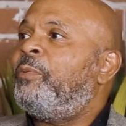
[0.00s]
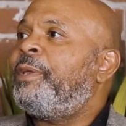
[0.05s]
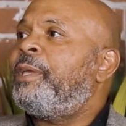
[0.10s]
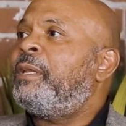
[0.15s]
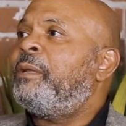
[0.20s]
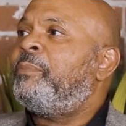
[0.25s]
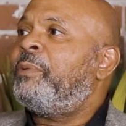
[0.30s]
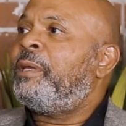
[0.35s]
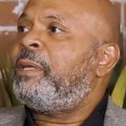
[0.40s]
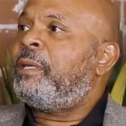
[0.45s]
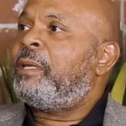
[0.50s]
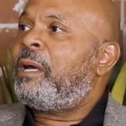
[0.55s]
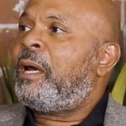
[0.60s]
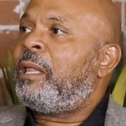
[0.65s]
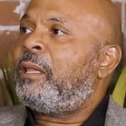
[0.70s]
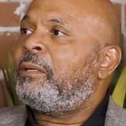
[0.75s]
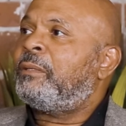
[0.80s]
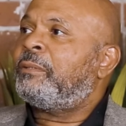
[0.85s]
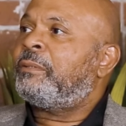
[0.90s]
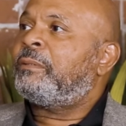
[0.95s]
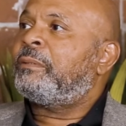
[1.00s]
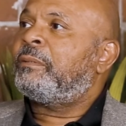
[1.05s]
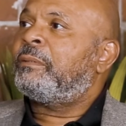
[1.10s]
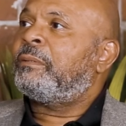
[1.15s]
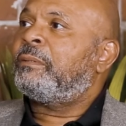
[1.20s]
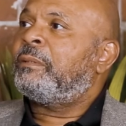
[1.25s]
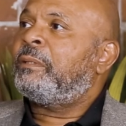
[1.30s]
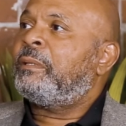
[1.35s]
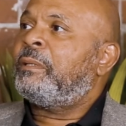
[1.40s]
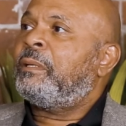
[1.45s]
we get $1 million,
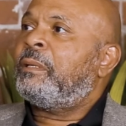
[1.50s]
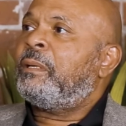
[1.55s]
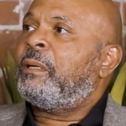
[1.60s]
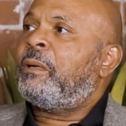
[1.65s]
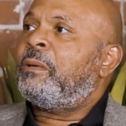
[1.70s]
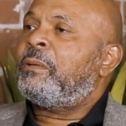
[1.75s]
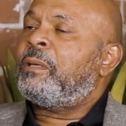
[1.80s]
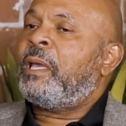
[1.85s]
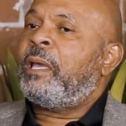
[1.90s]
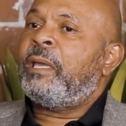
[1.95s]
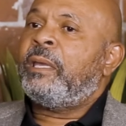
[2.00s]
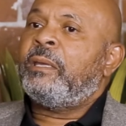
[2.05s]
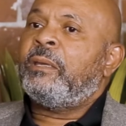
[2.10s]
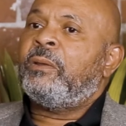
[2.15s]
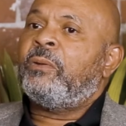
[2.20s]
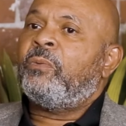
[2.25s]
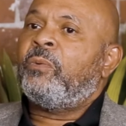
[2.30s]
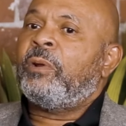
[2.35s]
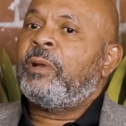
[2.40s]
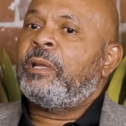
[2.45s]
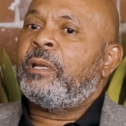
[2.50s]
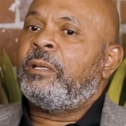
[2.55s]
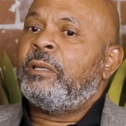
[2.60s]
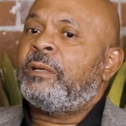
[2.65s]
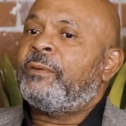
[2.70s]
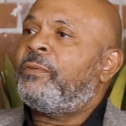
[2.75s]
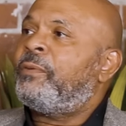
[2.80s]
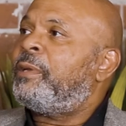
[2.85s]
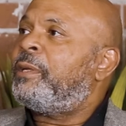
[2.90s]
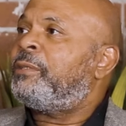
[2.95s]
okay, we're going to
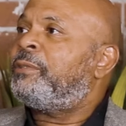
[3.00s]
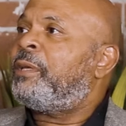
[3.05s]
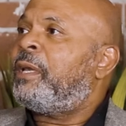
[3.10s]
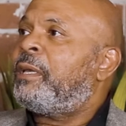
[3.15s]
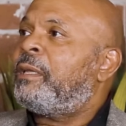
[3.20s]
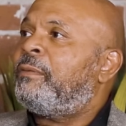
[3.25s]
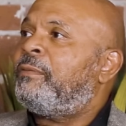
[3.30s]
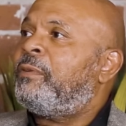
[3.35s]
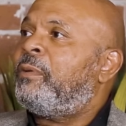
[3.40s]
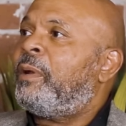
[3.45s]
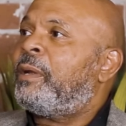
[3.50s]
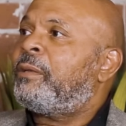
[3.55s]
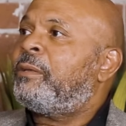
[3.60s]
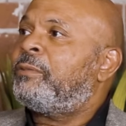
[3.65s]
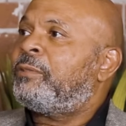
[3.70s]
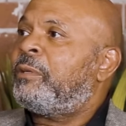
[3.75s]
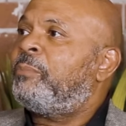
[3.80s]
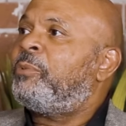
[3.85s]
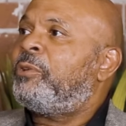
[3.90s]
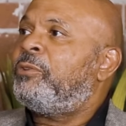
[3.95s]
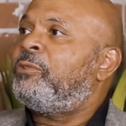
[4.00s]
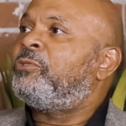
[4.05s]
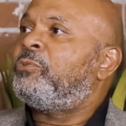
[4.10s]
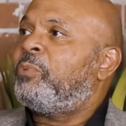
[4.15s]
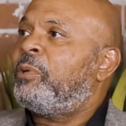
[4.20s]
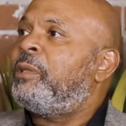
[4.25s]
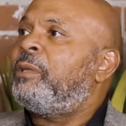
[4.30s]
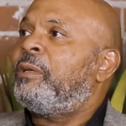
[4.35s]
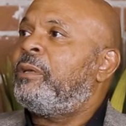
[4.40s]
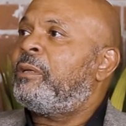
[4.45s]
look for an executive director, someone who's
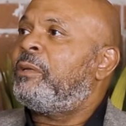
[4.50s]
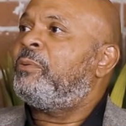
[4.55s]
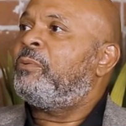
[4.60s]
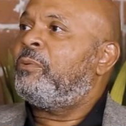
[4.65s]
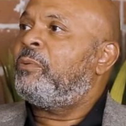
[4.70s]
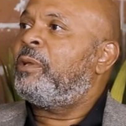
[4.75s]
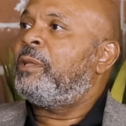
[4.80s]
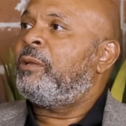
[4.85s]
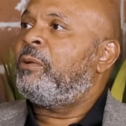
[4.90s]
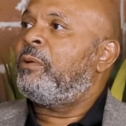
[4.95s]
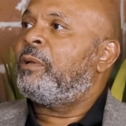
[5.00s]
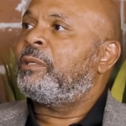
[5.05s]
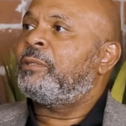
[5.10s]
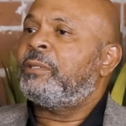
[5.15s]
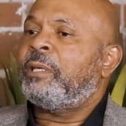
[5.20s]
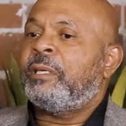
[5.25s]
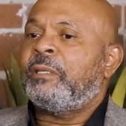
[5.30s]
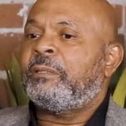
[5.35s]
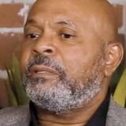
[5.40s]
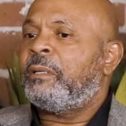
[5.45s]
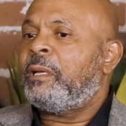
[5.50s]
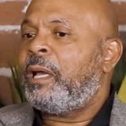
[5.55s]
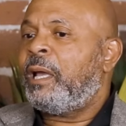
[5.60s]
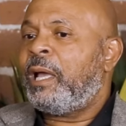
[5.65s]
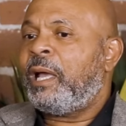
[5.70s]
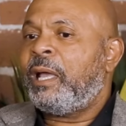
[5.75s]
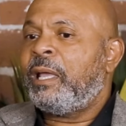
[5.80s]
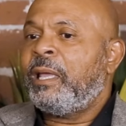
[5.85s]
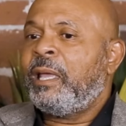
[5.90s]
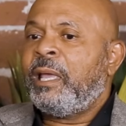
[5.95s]
really going to run the organization.
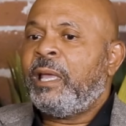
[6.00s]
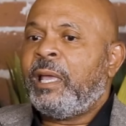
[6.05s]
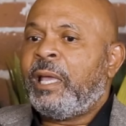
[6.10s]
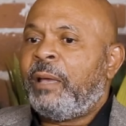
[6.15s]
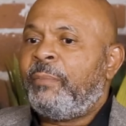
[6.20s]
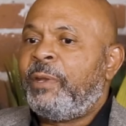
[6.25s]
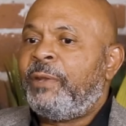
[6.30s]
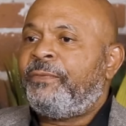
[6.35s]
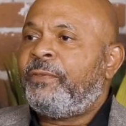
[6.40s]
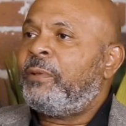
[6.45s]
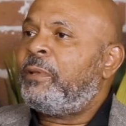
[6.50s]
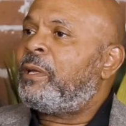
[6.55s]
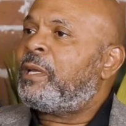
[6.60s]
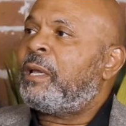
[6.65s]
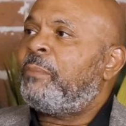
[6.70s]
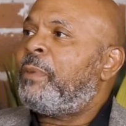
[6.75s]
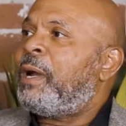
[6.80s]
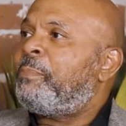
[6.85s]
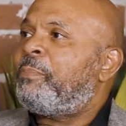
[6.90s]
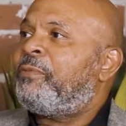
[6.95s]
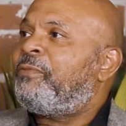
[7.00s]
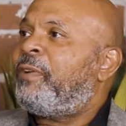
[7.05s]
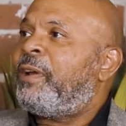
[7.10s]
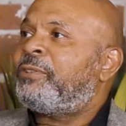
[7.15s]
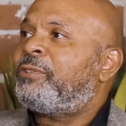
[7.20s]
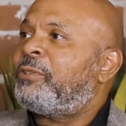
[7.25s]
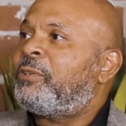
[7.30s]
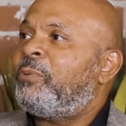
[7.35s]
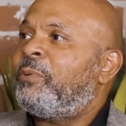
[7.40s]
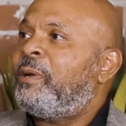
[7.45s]
I mean, if you look at my
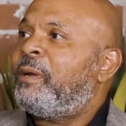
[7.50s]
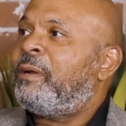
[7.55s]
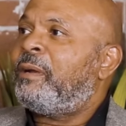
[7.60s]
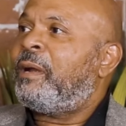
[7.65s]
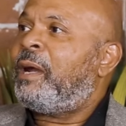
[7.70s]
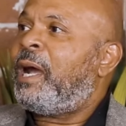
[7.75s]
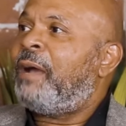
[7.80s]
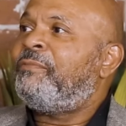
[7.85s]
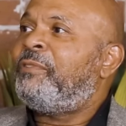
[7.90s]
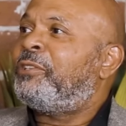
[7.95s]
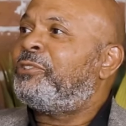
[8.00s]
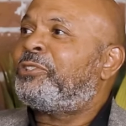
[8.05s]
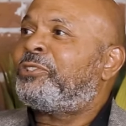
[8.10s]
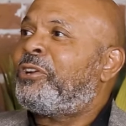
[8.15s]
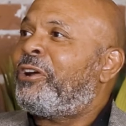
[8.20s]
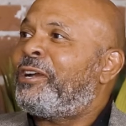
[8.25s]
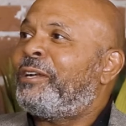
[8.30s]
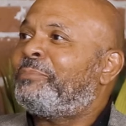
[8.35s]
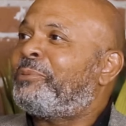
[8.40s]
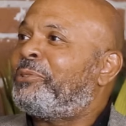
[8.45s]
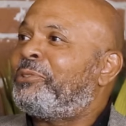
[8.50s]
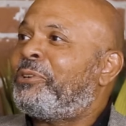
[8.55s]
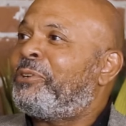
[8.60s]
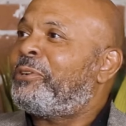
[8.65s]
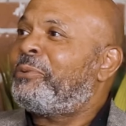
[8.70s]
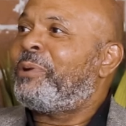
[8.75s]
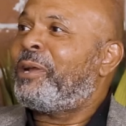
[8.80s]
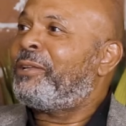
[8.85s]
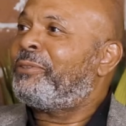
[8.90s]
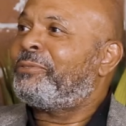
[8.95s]
professional career, I've done startups and
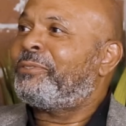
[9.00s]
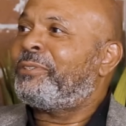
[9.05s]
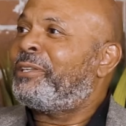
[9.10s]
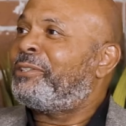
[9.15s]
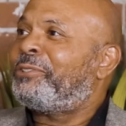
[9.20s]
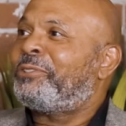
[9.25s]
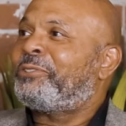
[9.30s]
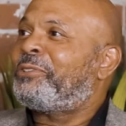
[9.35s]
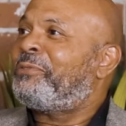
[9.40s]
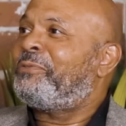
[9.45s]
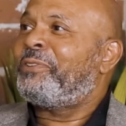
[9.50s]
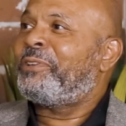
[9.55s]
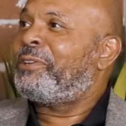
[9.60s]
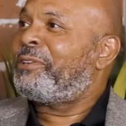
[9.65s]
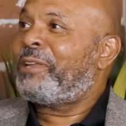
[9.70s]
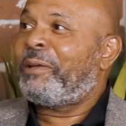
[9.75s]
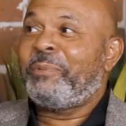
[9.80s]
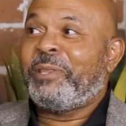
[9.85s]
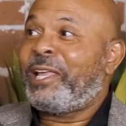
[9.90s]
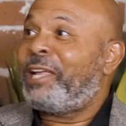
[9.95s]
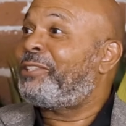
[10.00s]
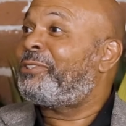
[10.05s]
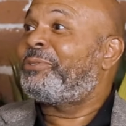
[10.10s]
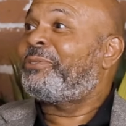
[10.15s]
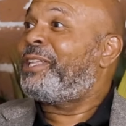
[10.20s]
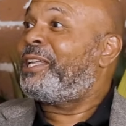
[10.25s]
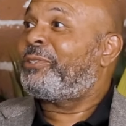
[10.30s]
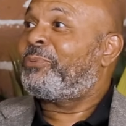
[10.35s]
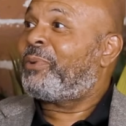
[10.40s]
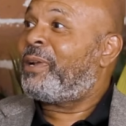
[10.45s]
turnarounds as a civilian. I mean,
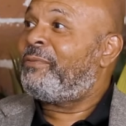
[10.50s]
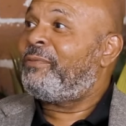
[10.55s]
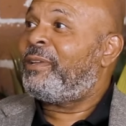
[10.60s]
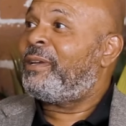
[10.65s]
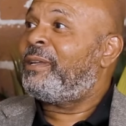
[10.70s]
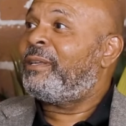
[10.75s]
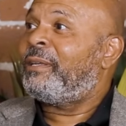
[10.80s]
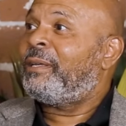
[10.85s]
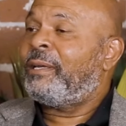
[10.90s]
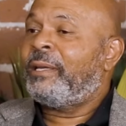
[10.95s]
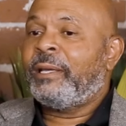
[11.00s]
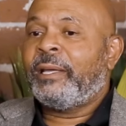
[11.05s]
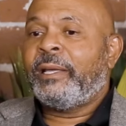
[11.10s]
that's what I've done.